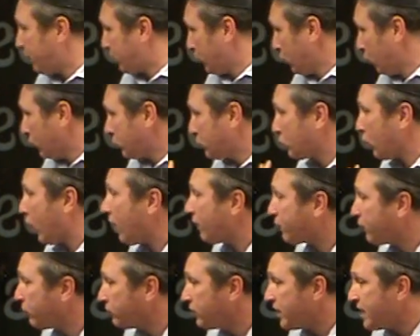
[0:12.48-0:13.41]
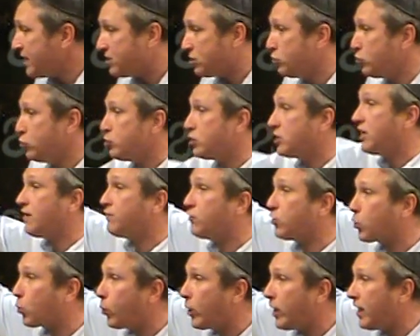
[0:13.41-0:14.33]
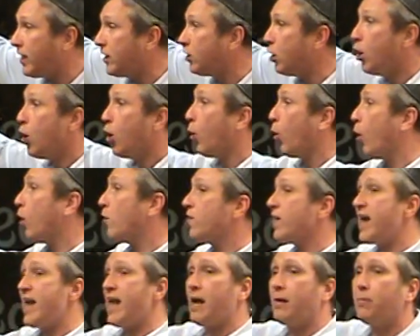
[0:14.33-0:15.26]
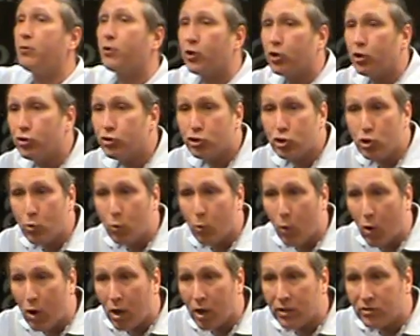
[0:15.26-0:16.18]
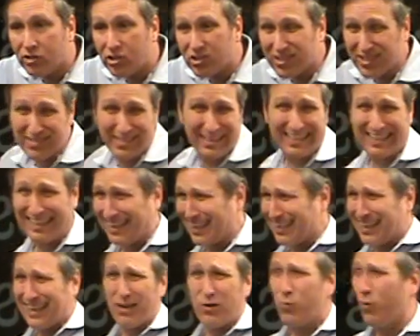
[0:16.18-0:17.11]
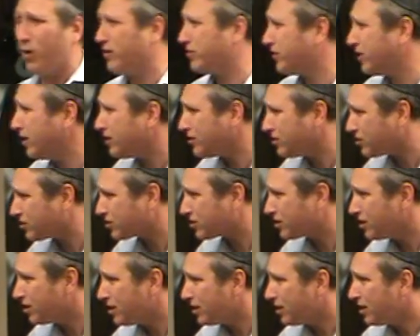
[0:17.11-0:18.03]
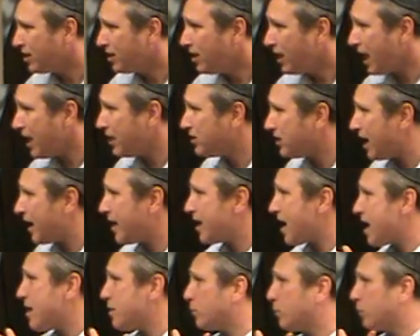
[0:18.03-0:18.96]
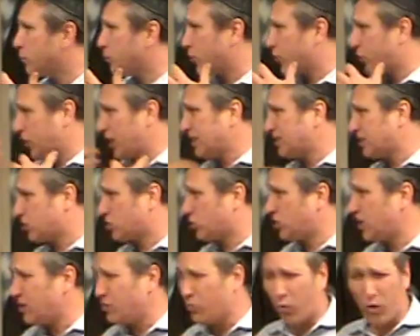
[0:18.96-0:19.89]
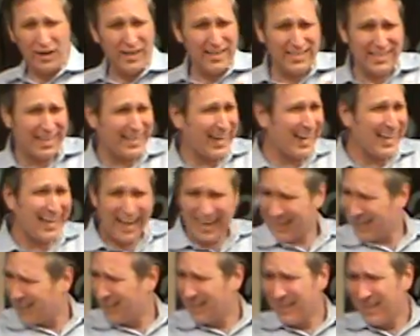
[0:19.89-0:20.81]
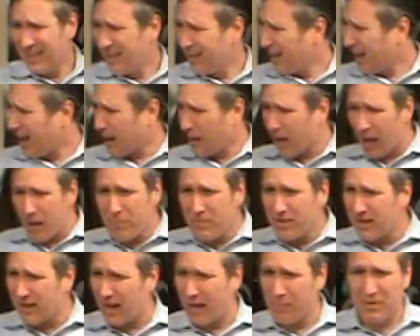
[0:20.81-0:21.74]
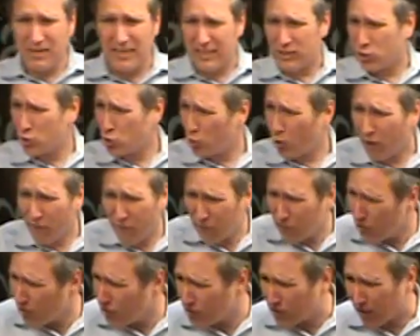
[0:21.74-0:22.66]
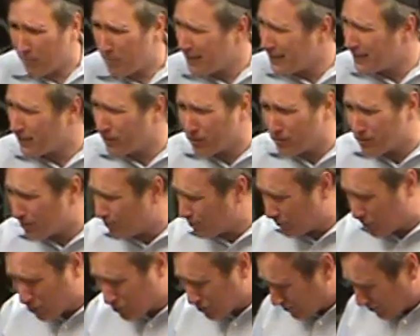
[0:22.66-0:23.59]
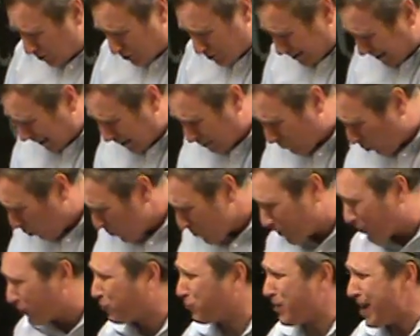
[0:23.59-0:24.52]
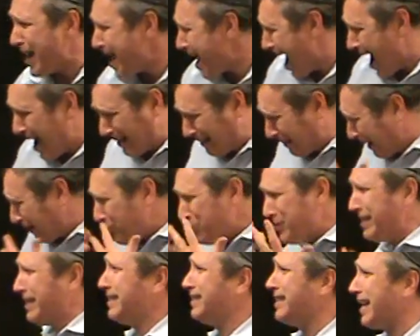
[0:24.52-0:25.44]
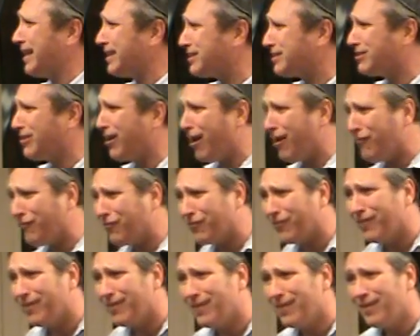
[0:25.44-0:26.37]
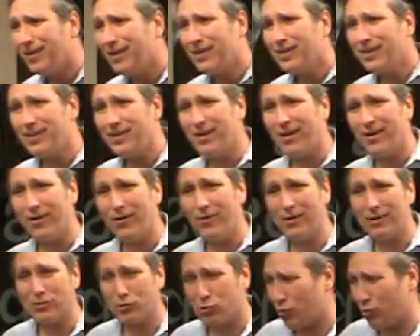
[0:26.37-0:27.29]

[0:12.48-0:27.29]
you're John from Leeds and you give the queen all the hamburgers you want, she's going to be like, I don't want this. And the things that she wants, he's like, I'm getting truffles? I mean, those they grow in the ground. I don't eat that stuff. You know,